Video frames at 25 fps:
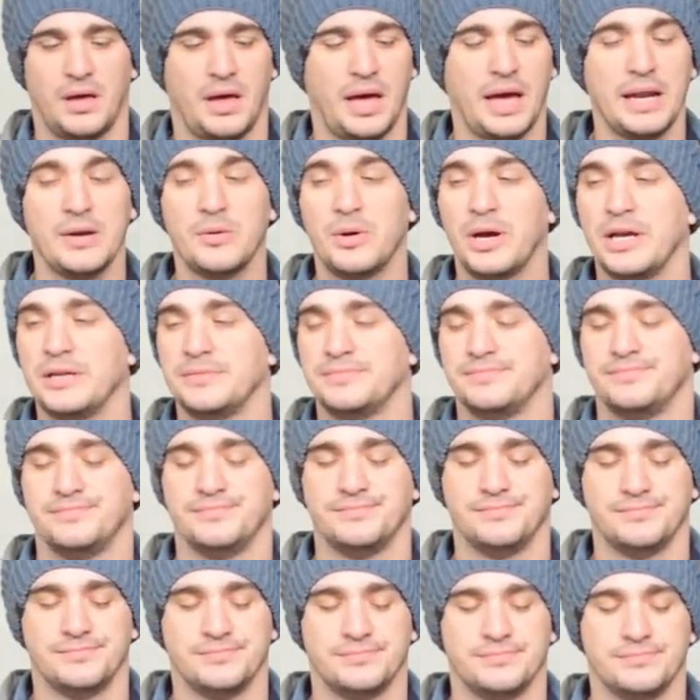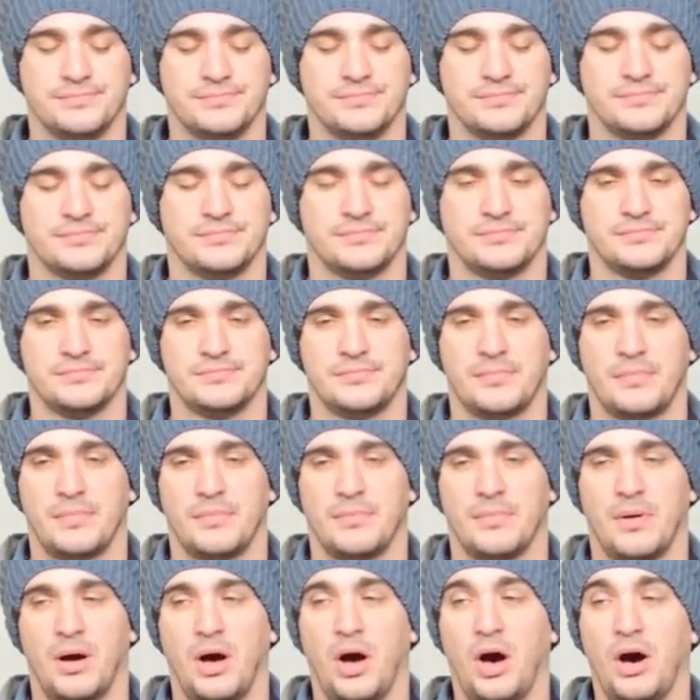Anyway,
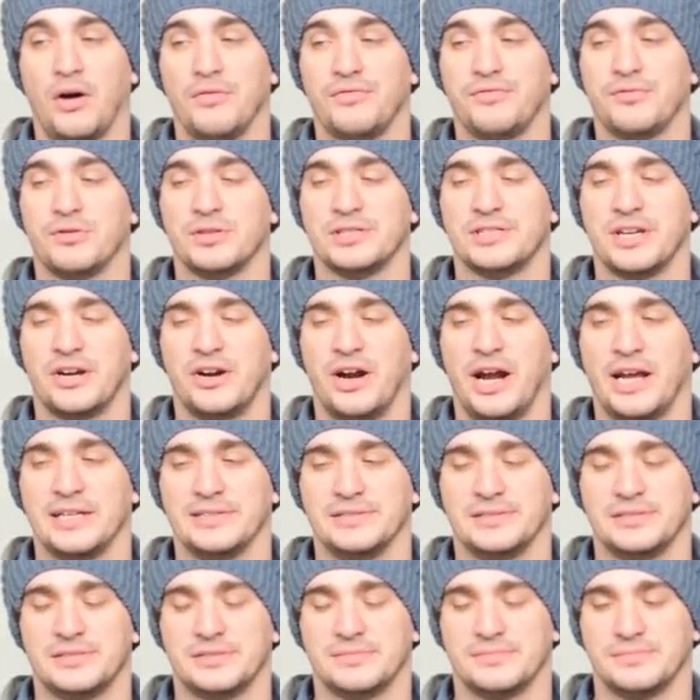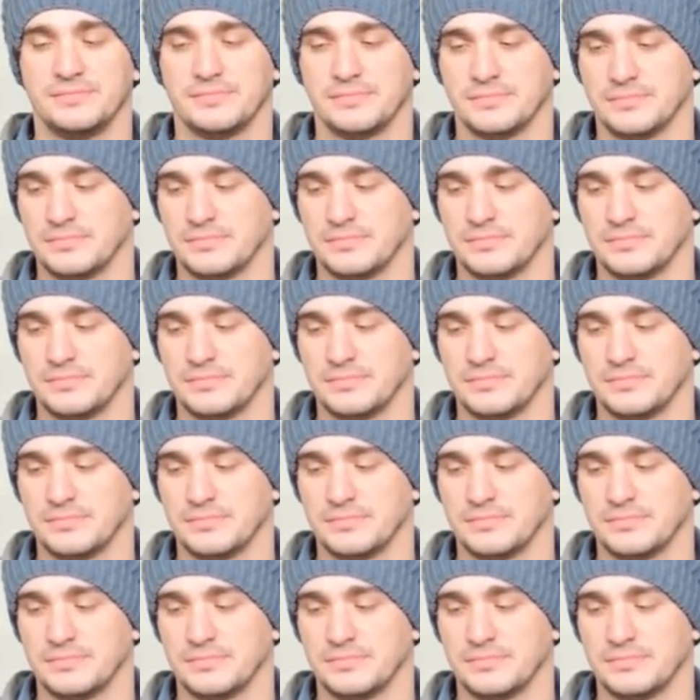off with their heads.